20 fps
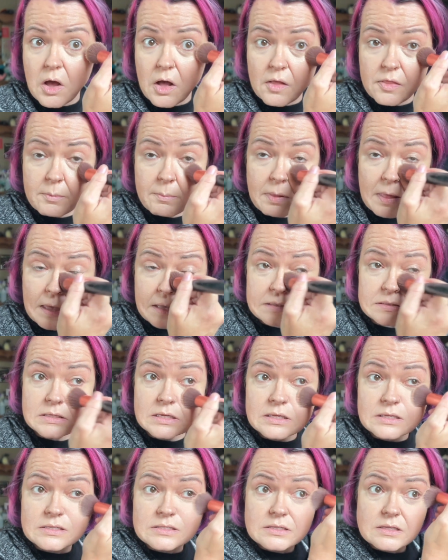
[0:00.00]
all the
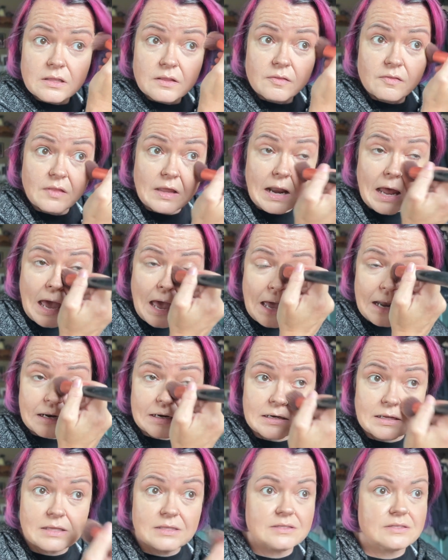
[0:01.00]
places that I
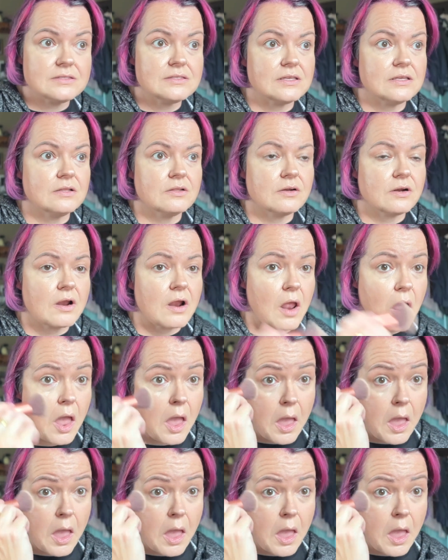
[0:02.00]
added concealer.